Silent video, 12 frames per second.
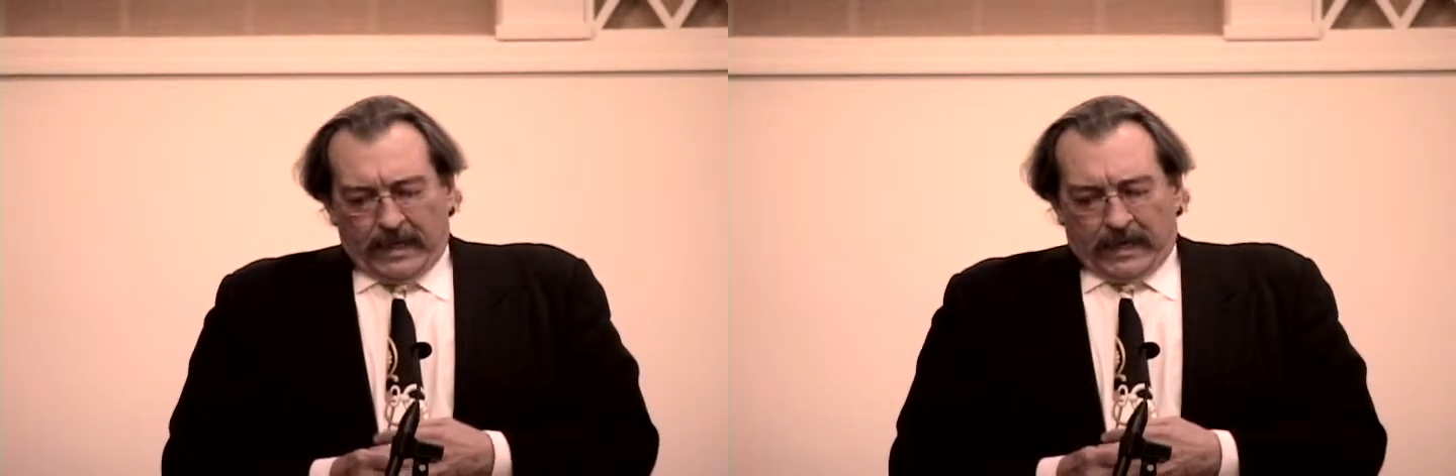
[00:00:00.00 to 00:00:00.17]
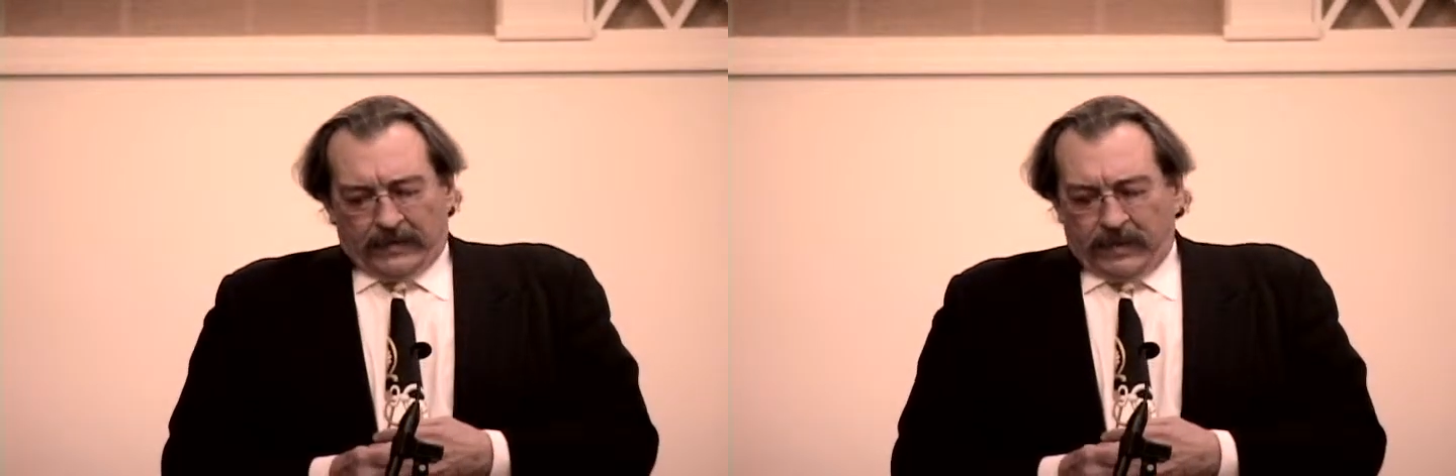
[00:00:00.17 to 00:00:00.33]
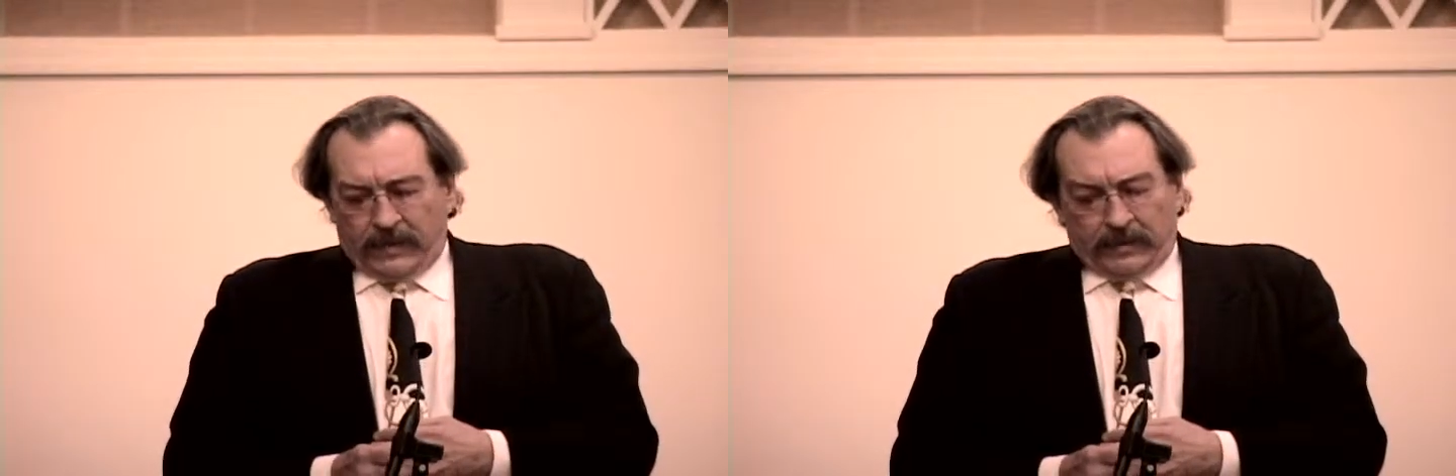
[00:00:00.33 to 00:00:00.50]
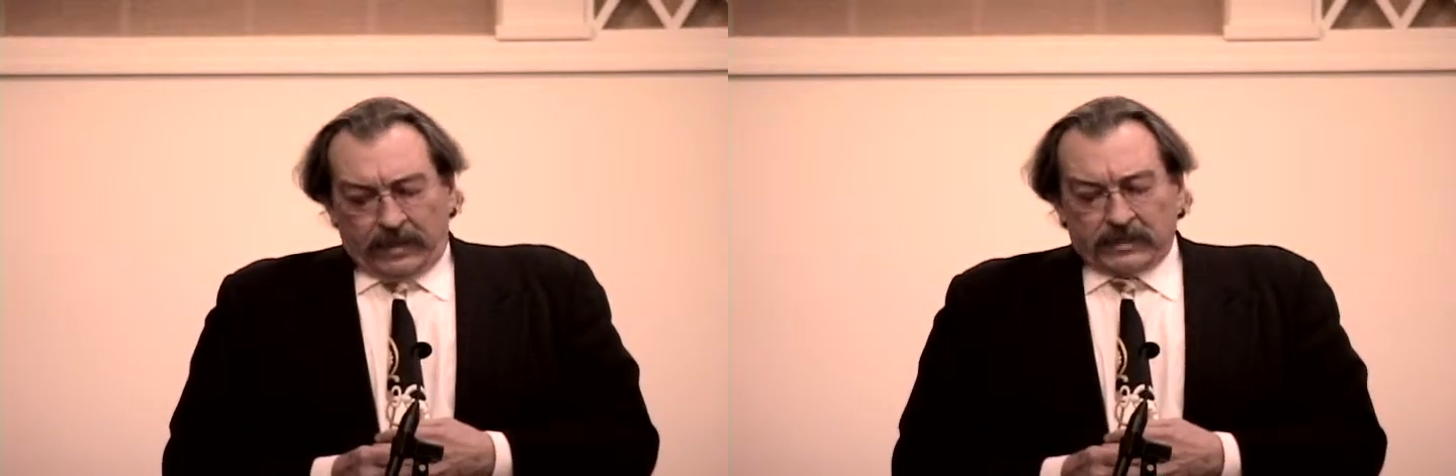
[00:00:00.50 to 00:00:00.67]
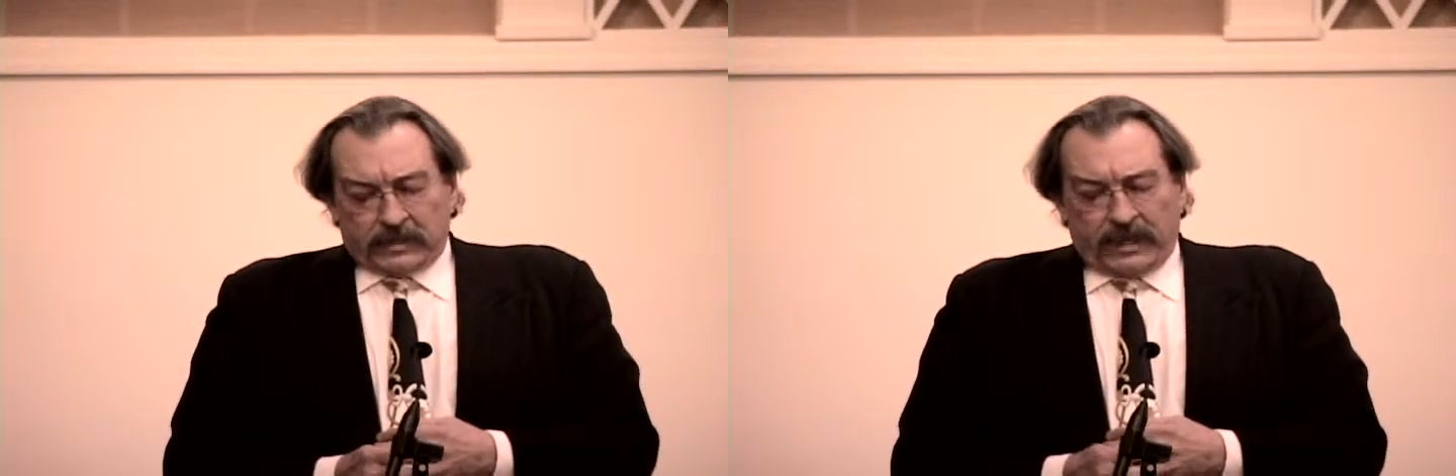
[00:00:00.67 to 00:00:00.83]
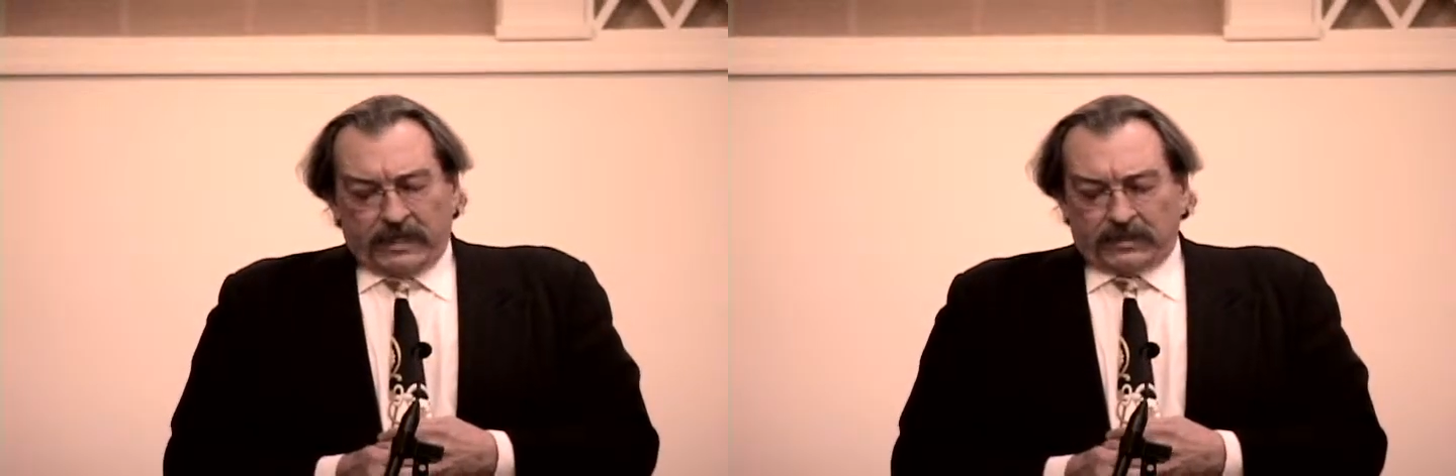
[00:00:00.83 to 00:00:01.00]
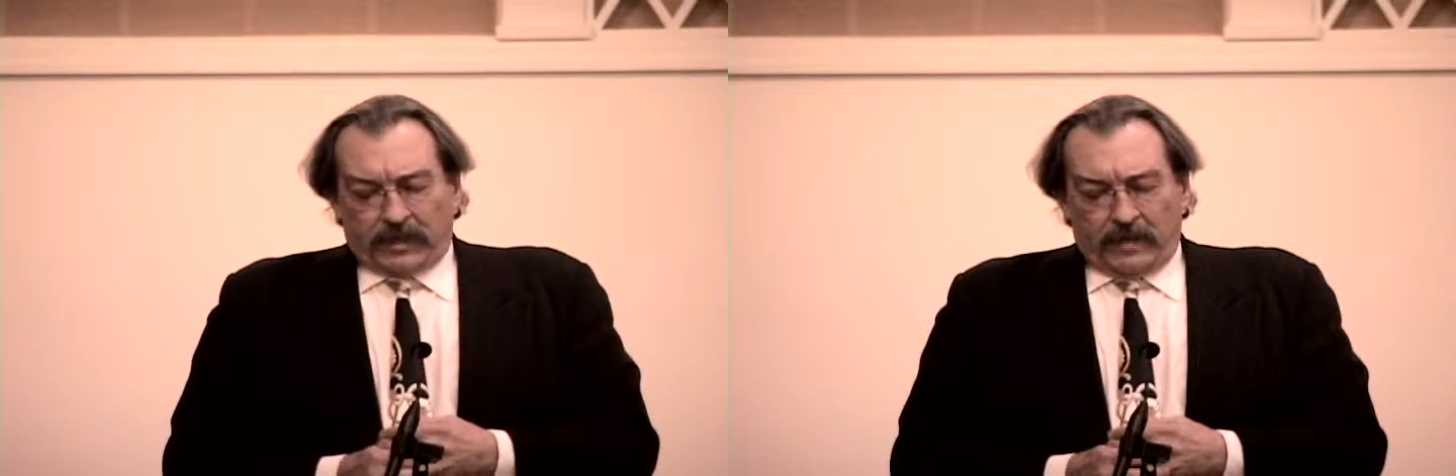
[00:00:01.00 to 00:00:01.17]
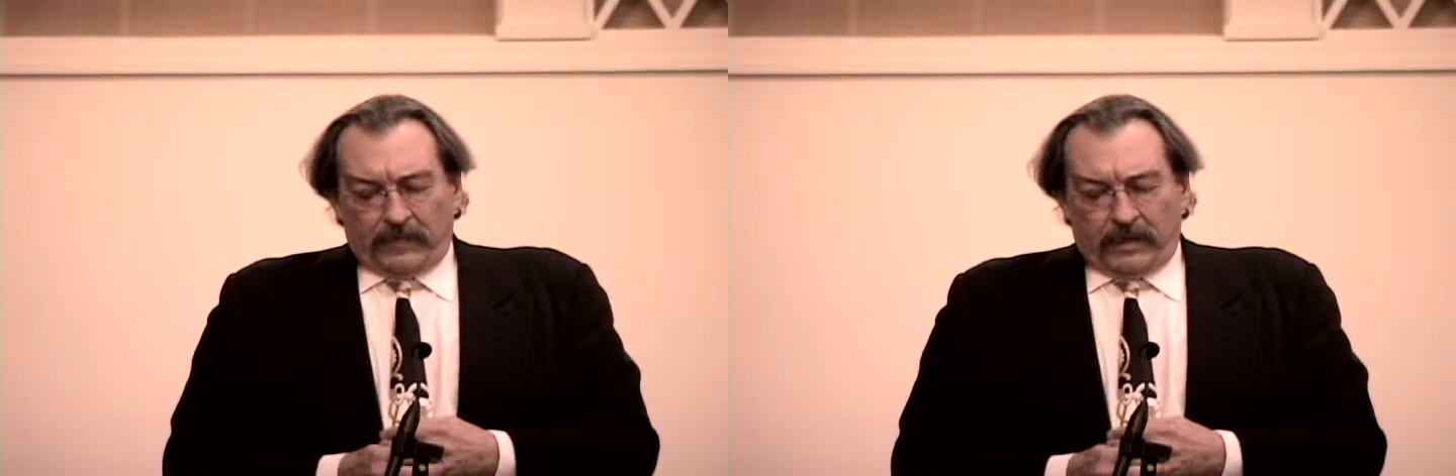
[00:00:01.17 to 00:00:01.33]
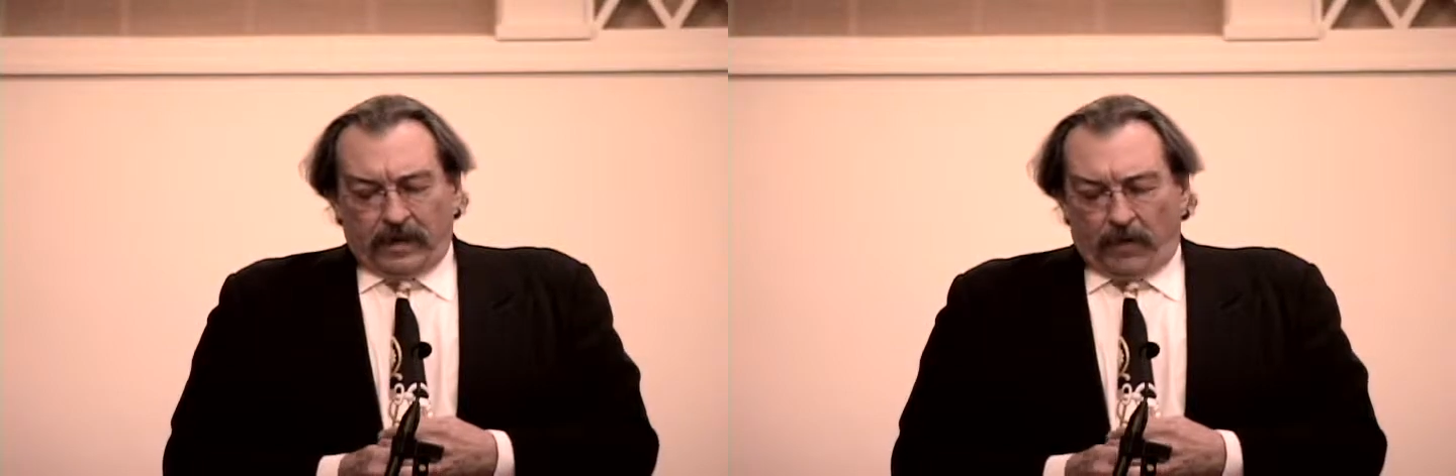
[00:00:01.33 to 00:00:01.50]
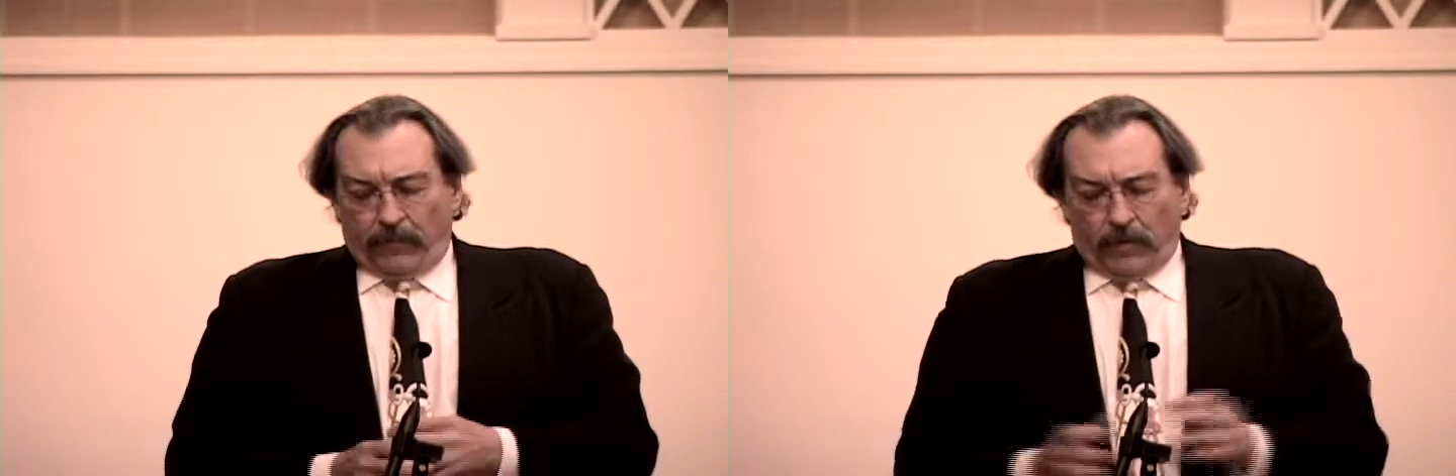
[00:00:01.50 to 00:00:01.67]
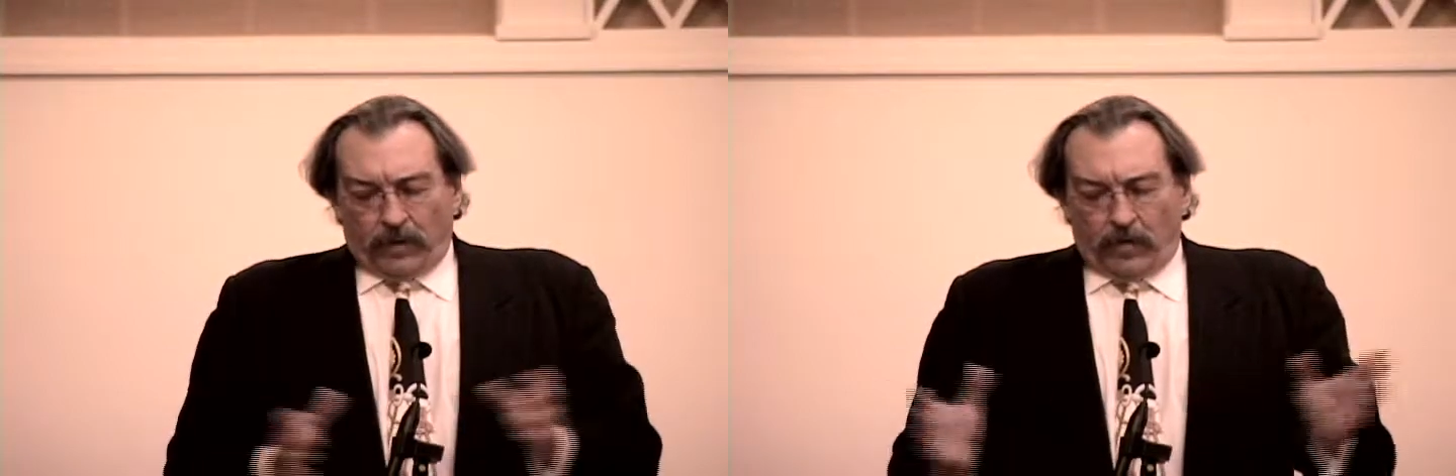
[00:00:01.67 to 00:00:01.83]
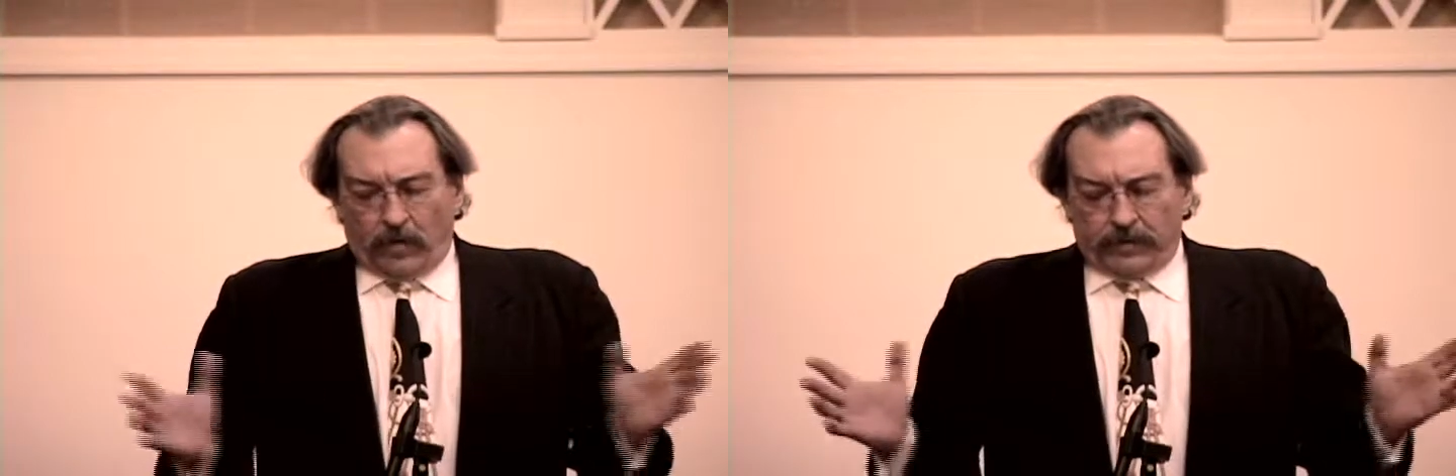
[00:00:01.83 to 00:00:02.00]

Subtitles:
And then intense landscaping in all four